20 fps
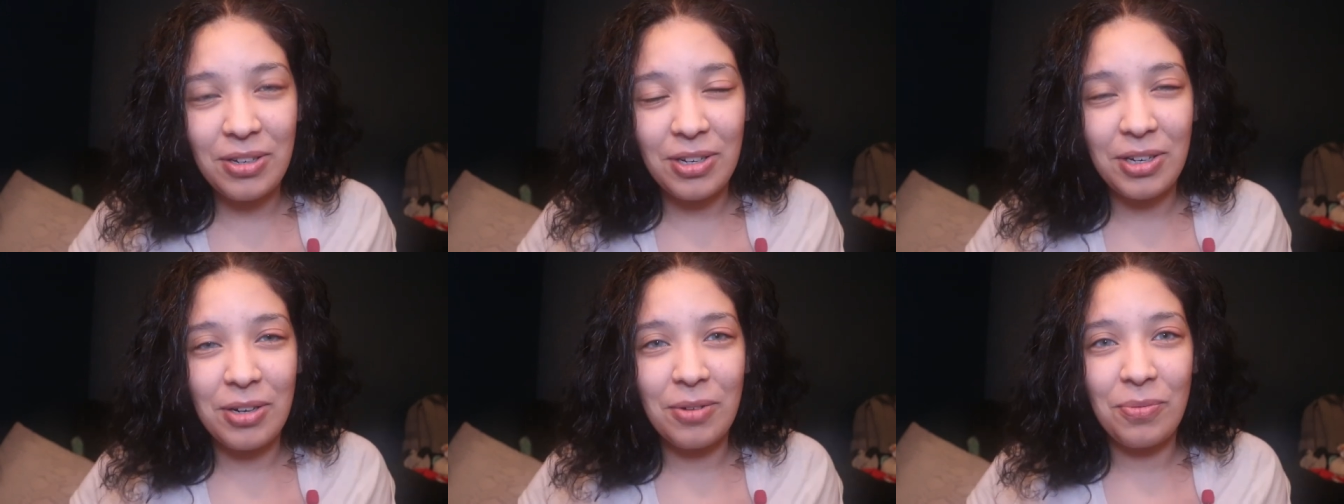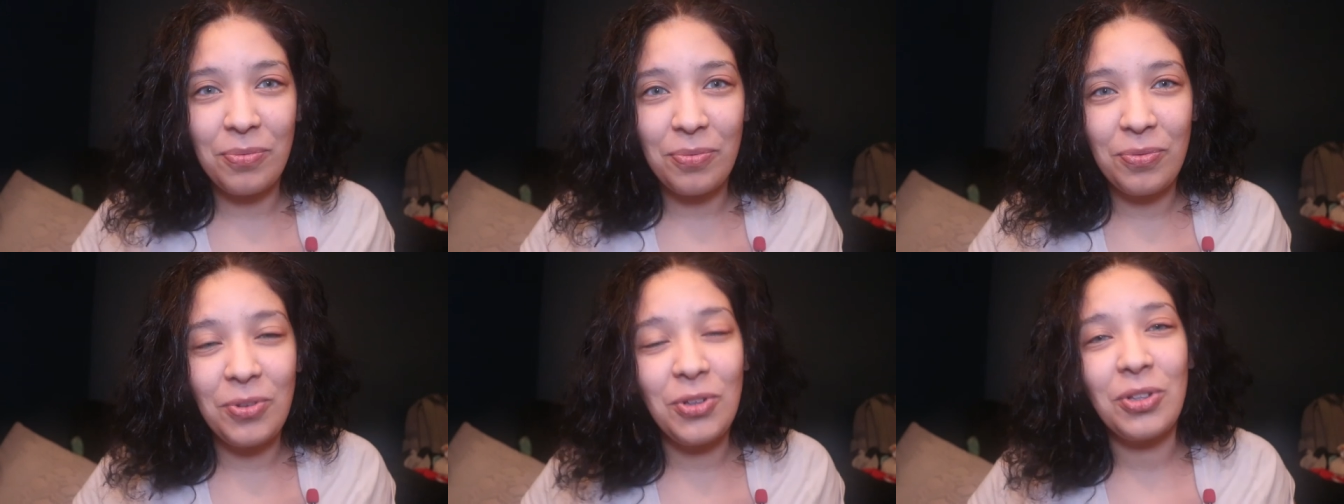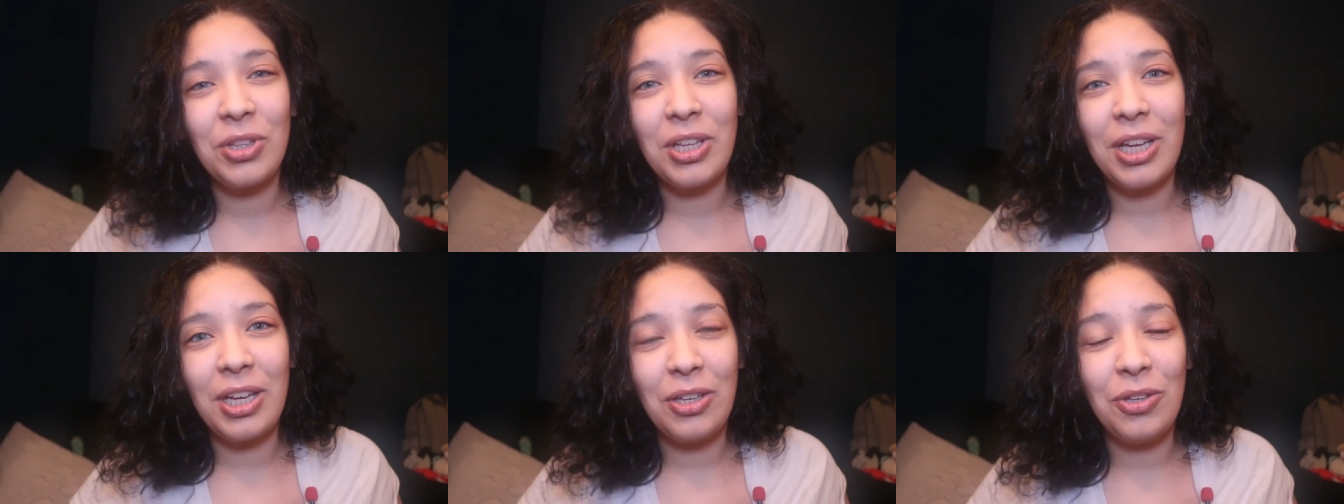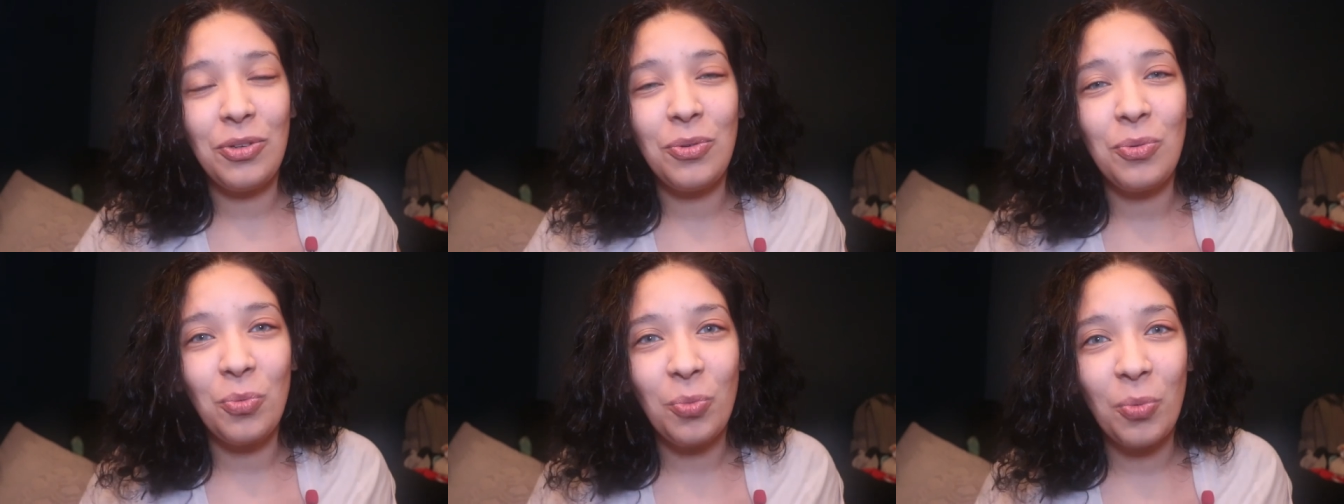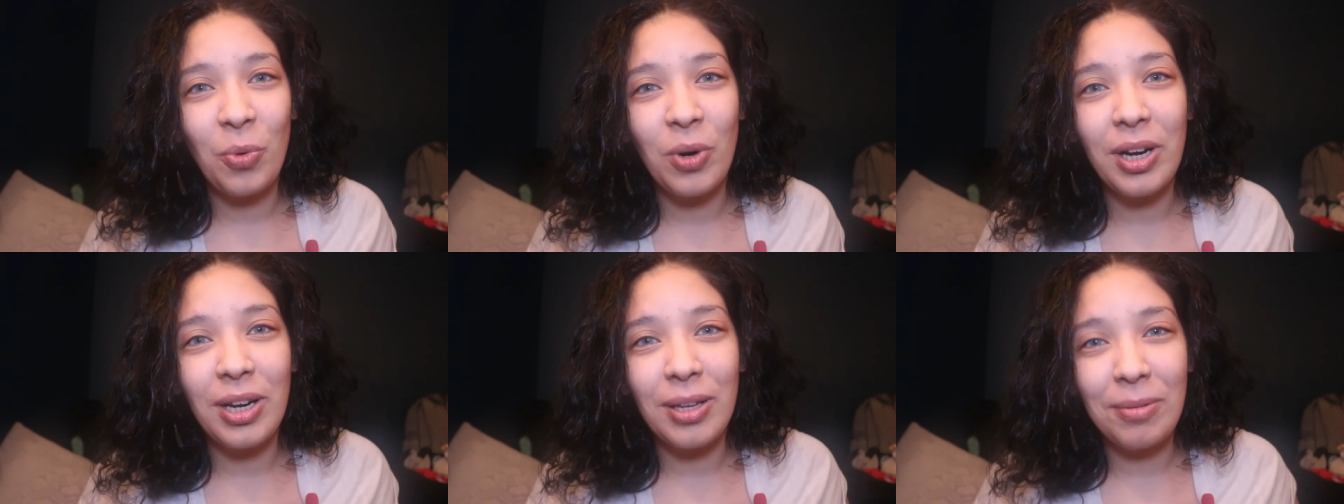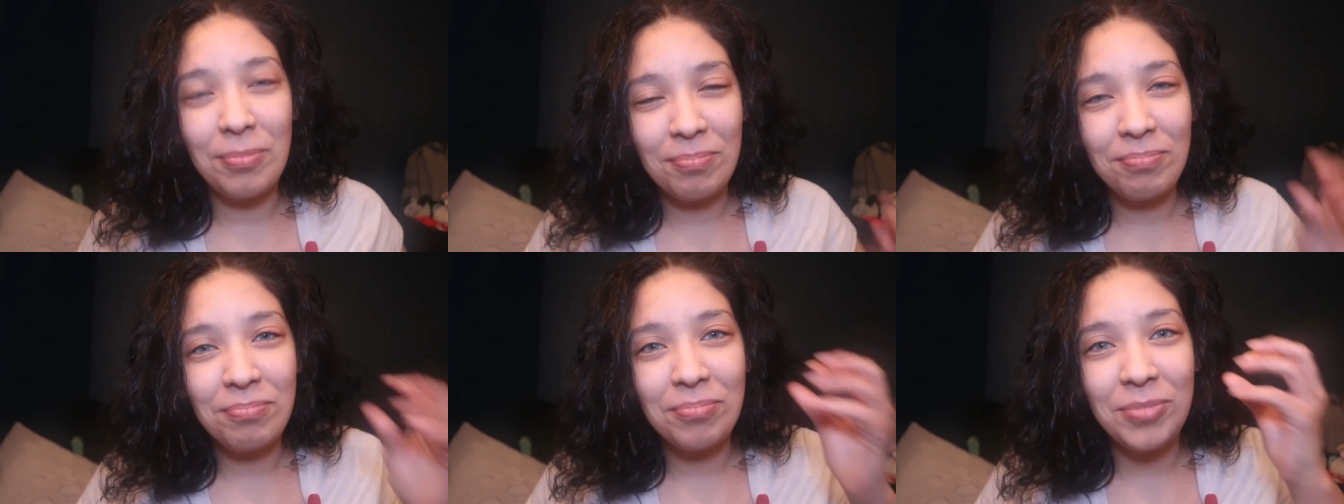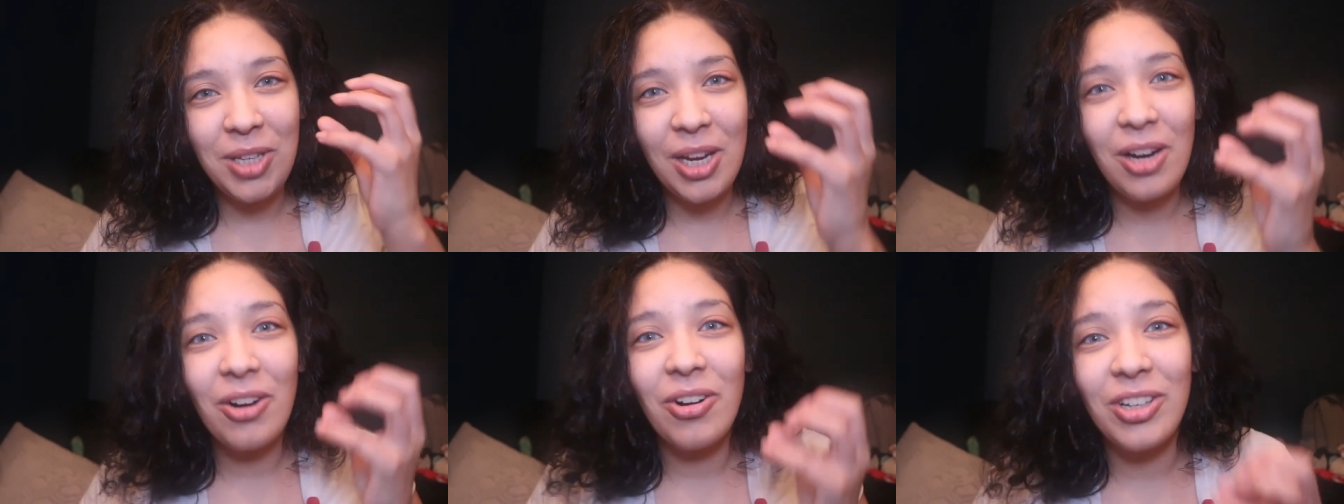you're gonna feel like you wanna
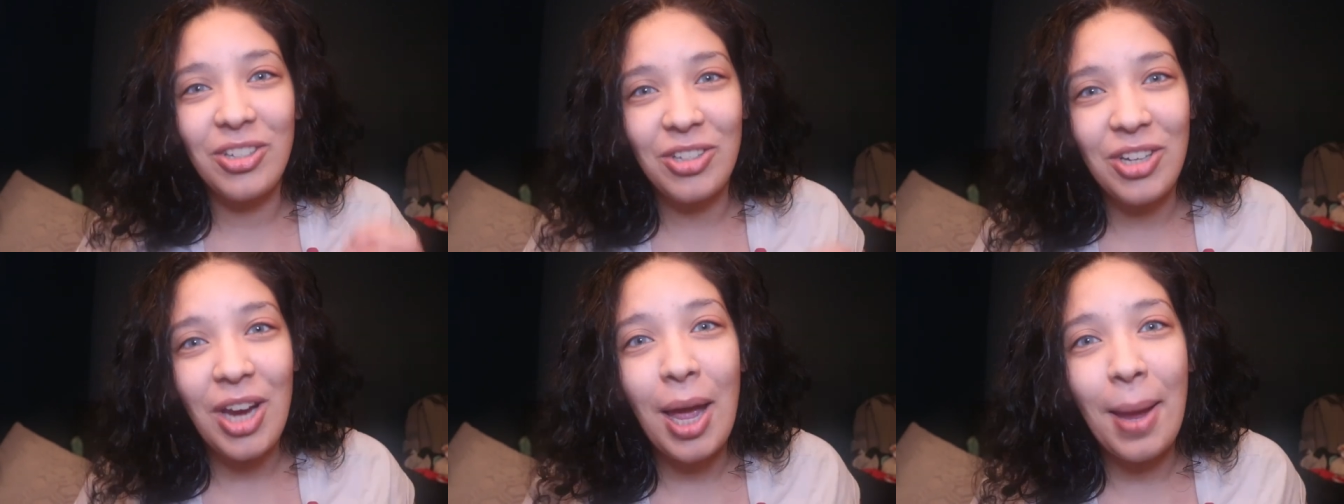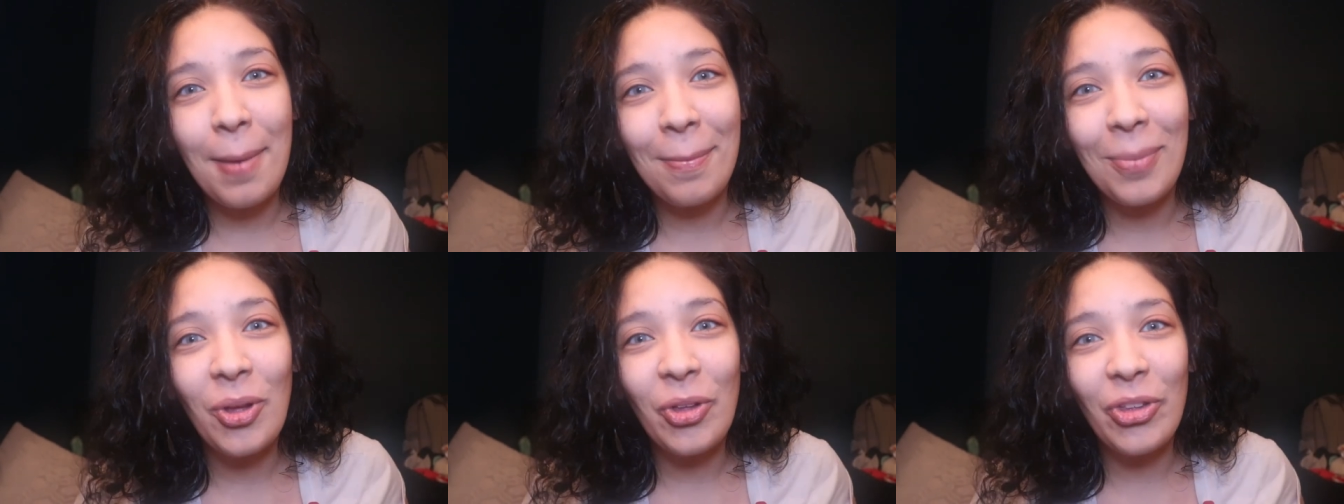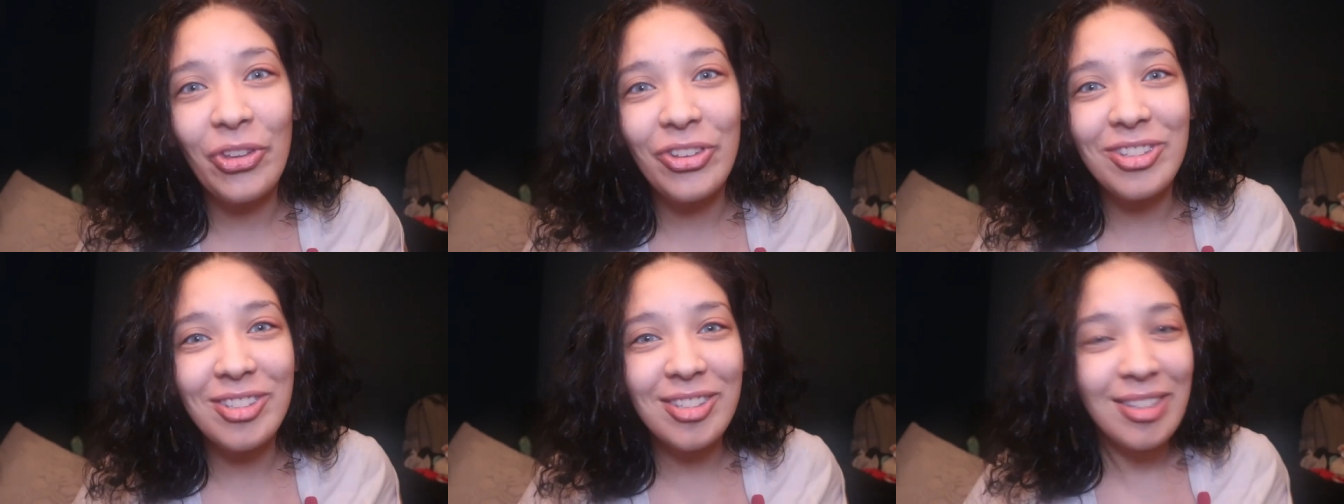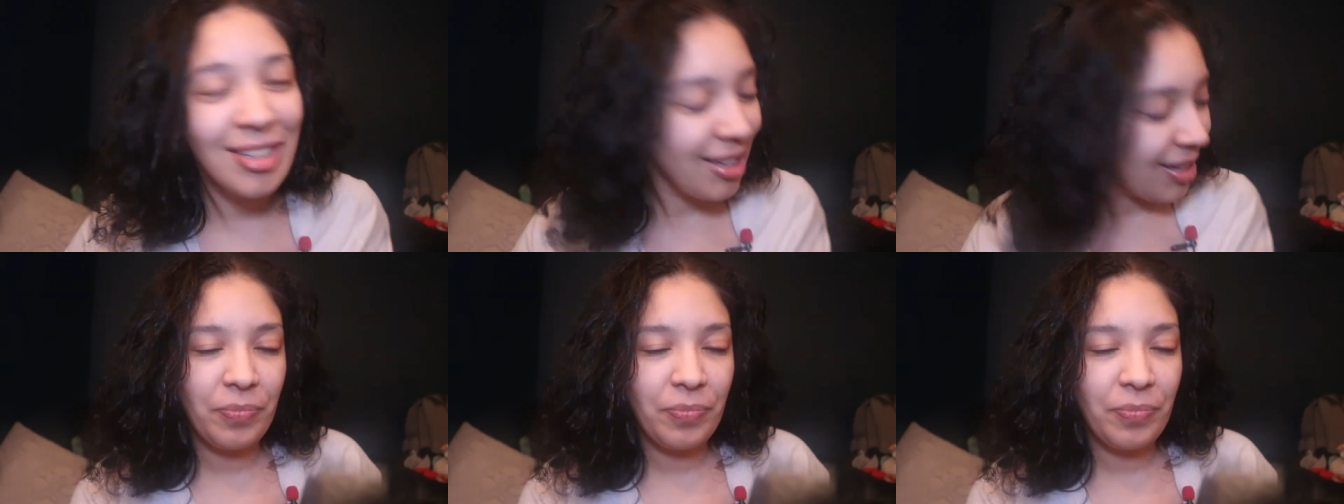tear out your eyeballs.